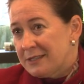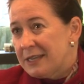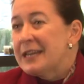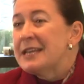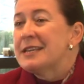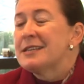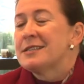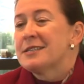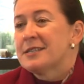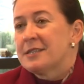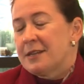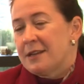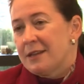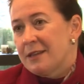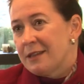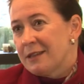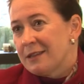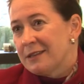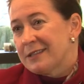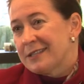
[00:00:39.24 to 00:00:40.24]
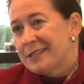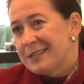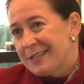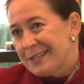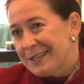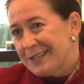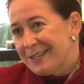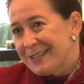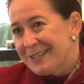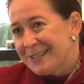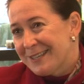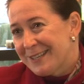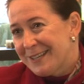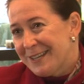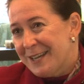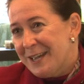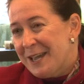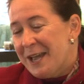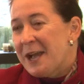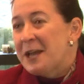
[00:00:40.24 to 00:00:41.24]
Is this it?
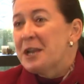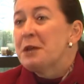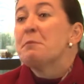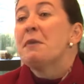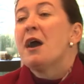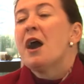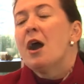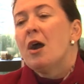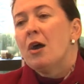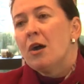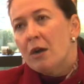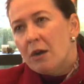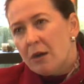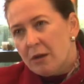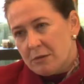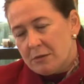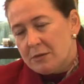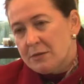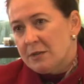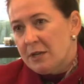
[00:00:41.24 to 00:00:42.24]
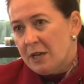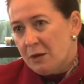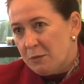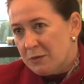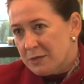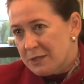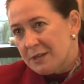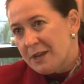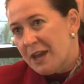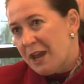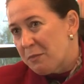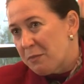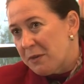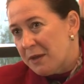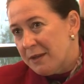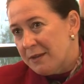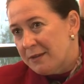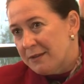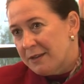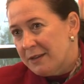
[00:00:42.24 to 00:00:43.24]
And in my heart, I wasn't
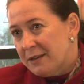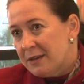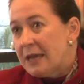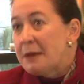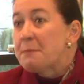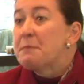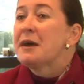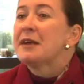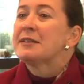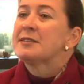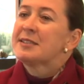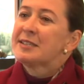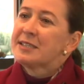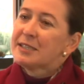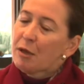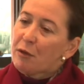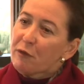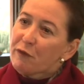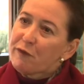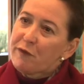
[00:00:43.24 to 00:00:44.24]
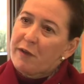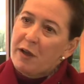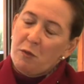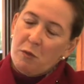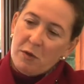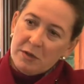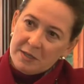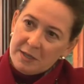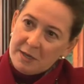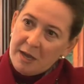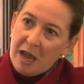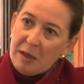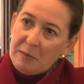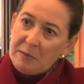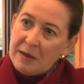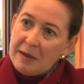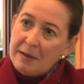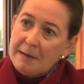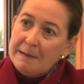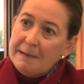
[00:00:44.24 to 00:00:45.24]
happy. In myself, I wasn't
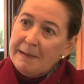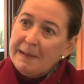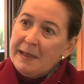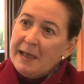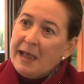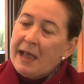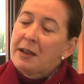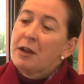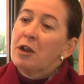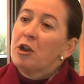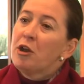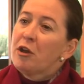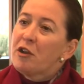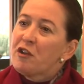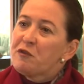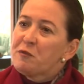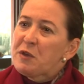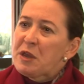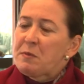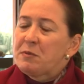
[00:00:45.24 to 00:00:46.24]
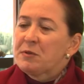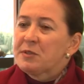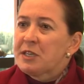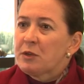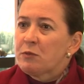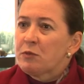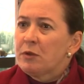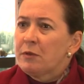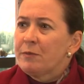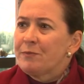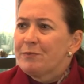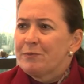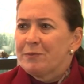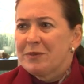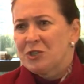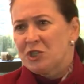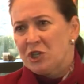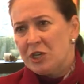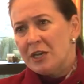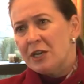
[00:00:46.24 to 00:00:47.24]
happy. And a lot of people said, well,
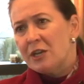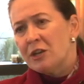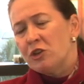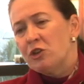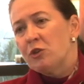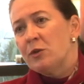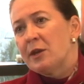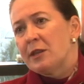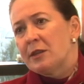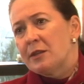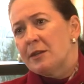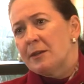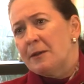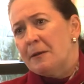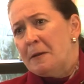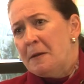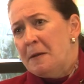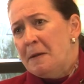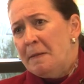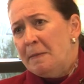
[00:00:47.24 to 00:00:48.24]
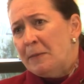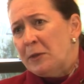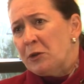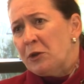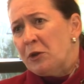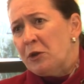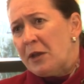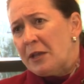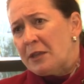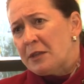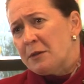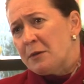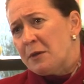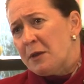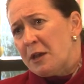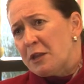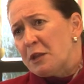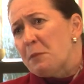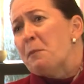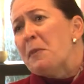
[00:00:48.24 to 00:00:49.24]
but Janine, you're at the, you know, at
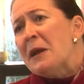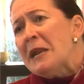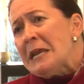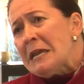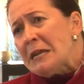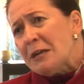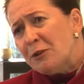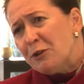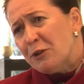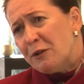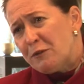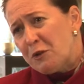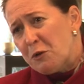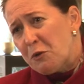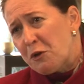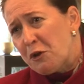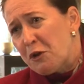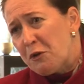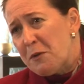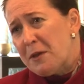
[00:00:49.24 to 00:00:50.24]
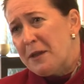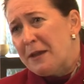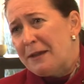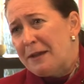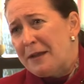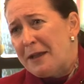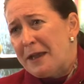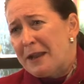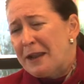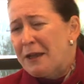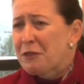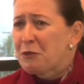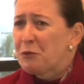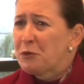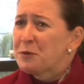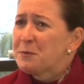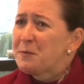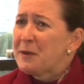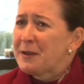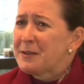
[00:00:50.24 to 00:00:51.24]
the pinnacle of your career. And I
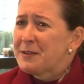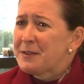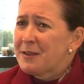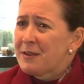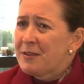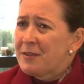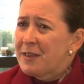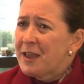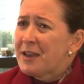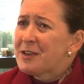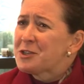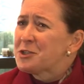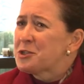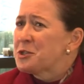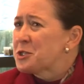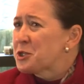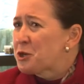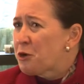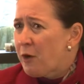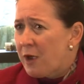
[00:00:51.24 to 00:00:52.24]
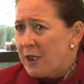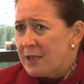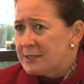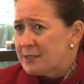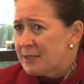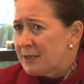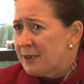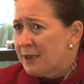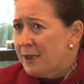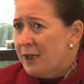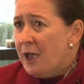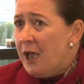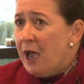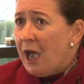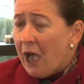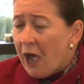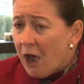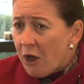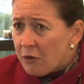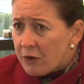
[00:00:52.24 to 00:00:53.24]
thought about, that is just crazy.
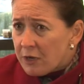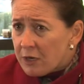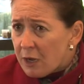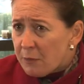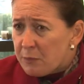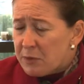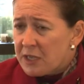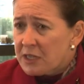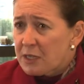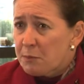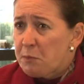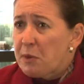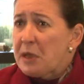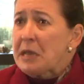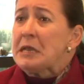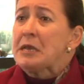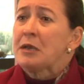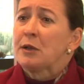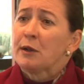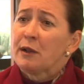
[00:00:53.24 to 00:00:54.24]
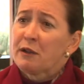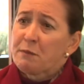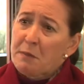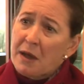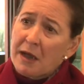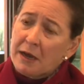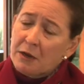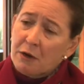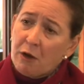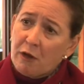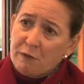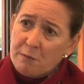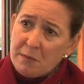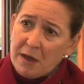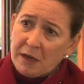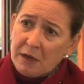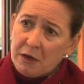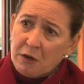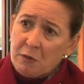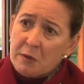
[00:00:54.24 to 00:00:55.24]
How can I be at the pinnacle at my, of my
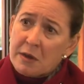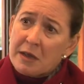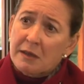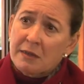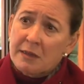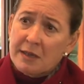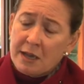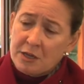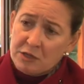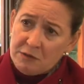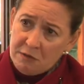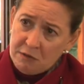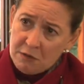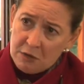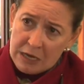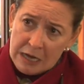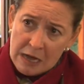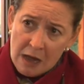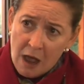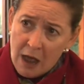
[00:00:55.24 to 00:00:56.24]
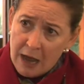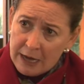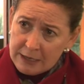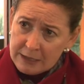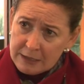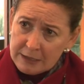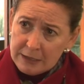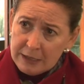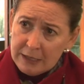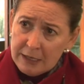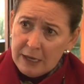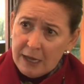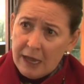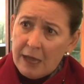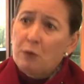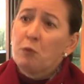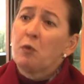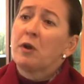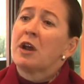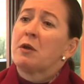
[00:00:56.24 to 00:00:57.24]
career at the age of 39
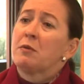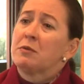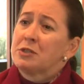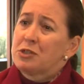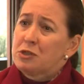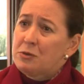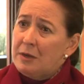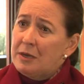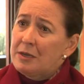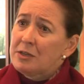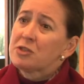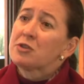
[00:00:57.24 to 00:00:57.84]
and what I was doing?